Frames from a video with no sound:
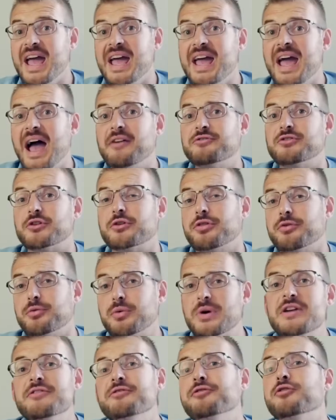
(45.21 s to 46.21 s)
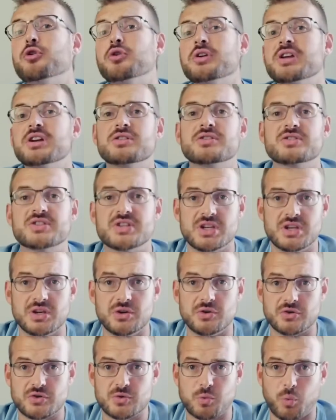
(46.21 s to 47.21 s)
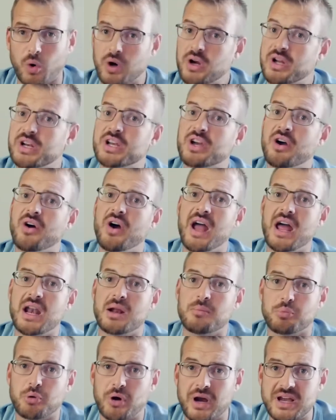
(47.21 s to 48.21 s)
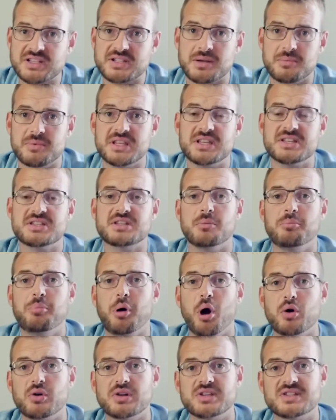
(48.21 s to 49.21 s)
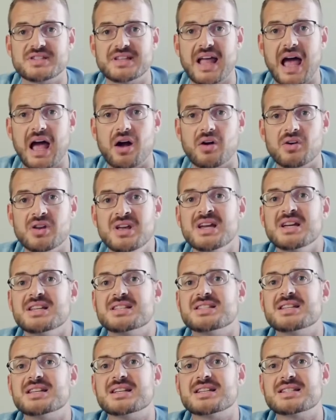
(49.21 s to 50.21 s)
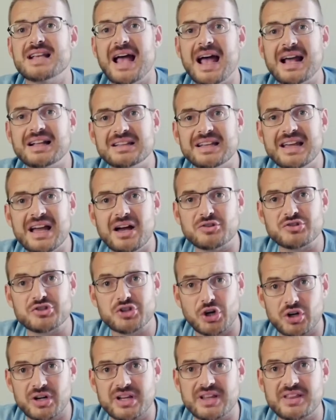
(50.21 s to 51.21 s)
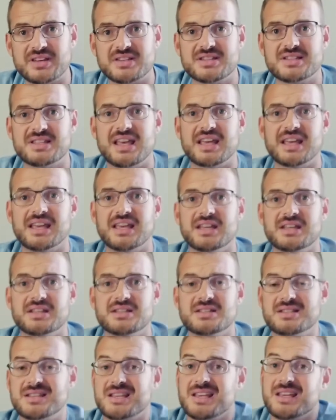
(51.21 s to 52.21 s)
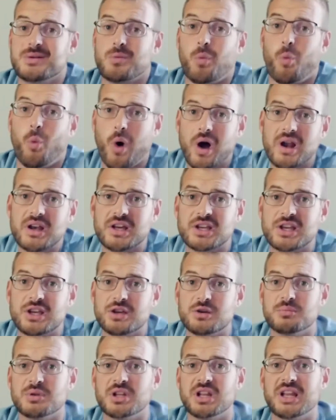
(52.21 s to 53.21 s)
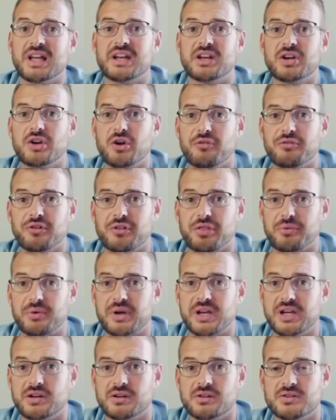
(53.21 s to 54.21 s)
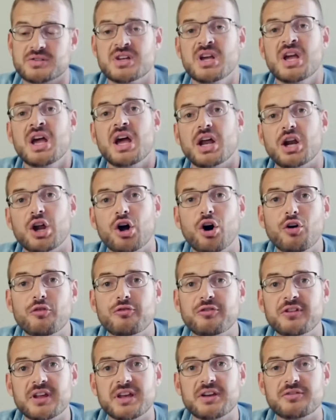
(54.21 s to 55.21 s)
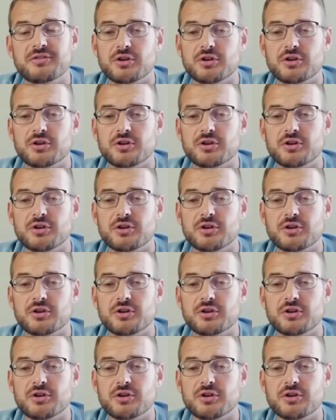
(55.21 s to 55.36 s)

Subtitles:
after 3 full years of use, we're going to go ahead and break some of these components down, see exactly how dirty this thing is, see what accumulated over 3 years, and hopefully if you're